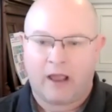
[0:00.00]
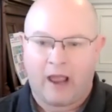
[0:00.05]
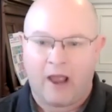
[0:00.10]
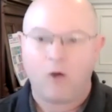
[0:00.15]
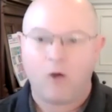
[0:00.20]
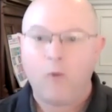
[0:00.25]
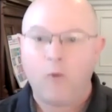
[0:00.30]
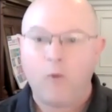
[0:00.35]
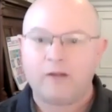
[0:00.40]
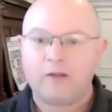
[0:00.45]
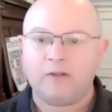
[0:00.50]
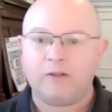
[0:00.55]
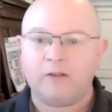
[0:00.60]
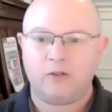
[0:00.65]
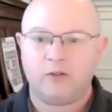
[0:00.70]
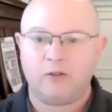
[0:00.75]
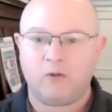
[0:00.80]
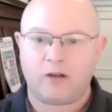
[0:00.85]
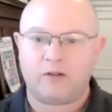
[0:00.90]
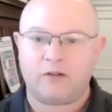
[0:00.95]
How well do
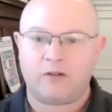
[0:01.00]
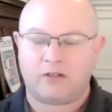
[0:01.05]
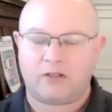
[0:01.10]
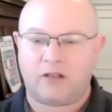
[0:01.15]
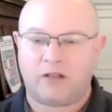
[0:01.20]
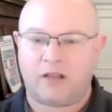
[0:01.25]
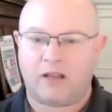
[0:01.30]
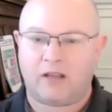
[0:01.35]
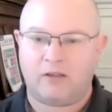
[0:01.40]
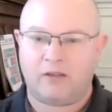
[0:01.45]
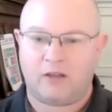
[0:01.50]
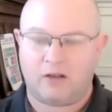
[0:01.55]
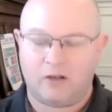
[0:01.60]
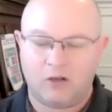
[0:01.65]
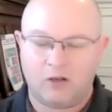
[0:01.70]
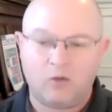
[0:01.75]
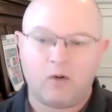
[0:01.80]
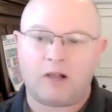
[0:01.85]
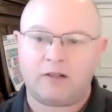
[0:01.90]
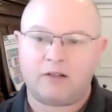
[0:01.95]
you understand the
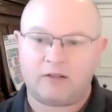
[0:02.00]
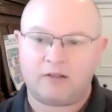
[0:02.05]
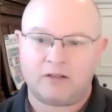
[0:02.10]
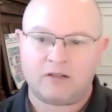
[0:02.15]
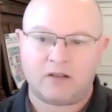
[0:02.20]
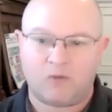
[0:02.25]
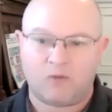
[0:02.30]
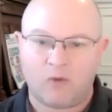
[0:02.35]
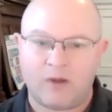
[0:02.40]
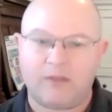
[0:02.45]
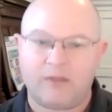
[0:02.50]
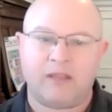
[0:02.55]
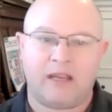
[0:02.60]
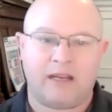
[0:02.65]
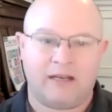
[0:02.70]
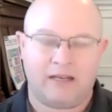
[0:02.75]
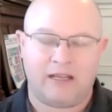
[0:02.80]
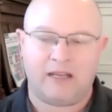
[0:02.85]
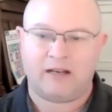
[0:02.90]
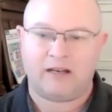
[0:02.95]
nuances of what
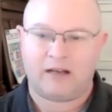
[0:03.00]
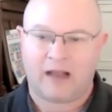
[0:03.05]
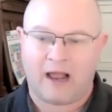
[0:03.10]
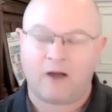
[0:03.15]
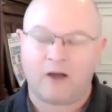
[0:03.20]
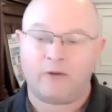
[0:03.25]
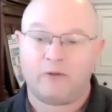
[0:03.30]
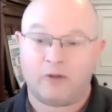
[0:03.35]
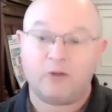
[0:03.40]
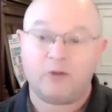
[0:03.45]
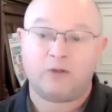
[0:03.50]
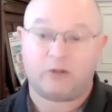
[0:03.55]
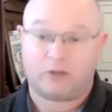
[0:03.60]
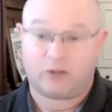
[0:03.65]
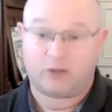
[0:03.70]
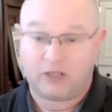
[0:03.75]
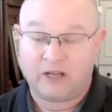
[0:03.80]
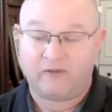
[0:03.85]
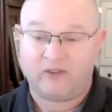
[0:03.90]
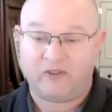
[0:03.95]
they need and how those are
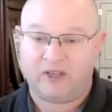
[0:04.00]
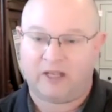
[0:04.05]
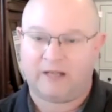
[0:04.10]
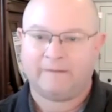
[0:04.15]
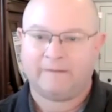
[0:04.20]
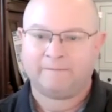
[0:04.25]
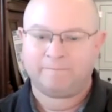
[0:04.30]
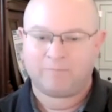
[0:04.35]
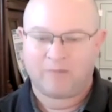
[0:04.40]
shifting?